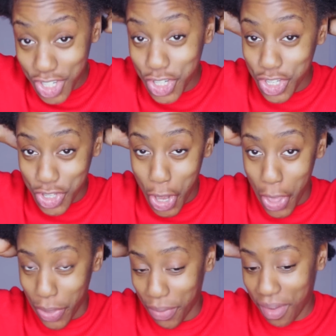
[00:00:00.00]
just
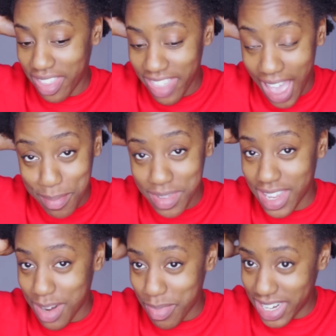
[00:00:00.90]
know that I'm
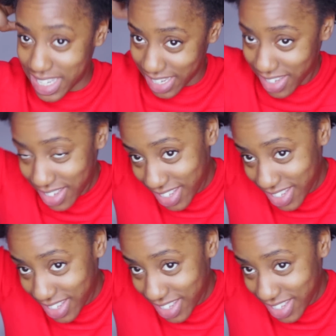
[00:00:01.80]
celebrating.